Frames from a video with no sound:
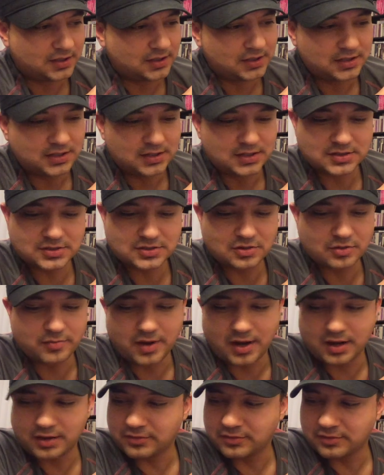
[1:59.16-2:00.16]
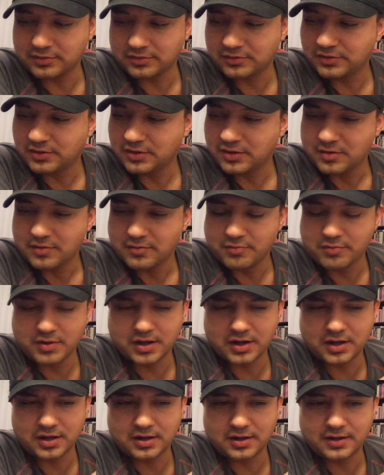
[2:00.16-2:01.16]
It's so backwards.
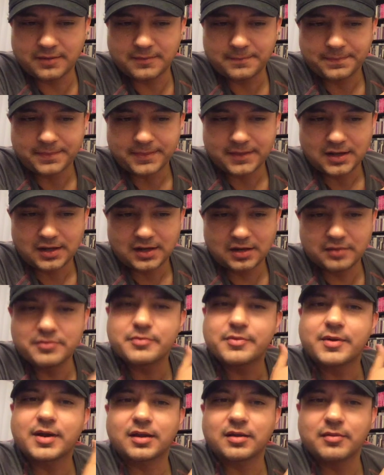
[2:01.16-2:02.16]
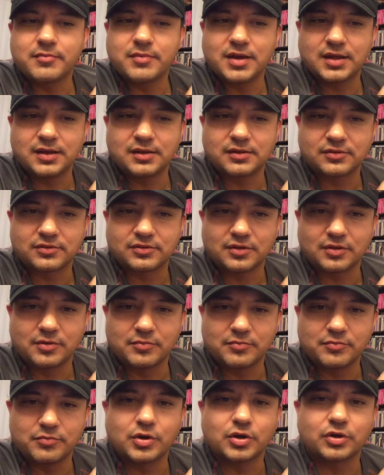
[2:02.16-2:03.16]
But let me recommend
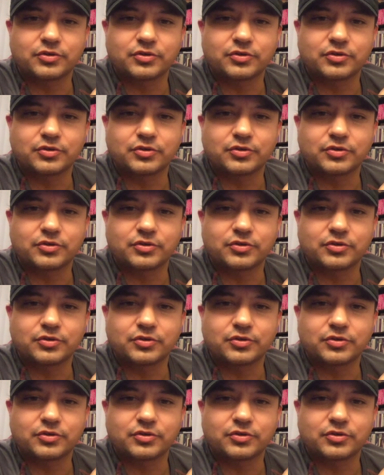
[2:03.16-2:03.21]
some books